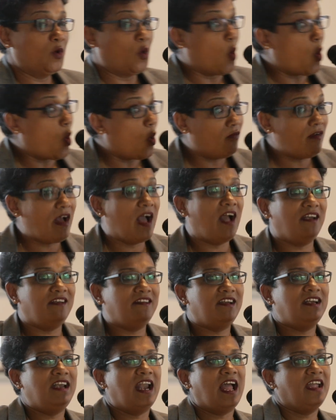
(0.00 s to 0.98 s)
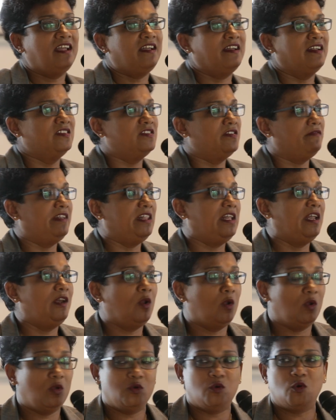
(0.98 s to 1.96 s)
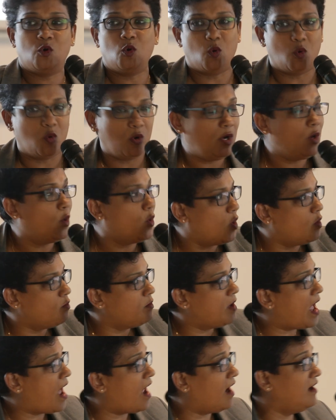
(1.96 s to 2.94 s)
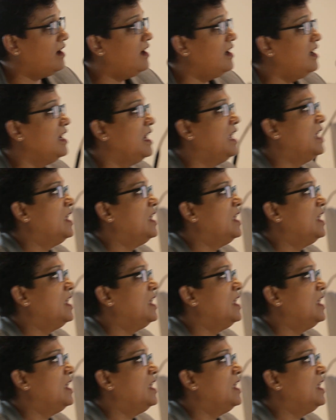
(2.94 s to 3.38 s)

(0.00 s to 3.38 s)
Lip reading: over 100 lichens within your own home garden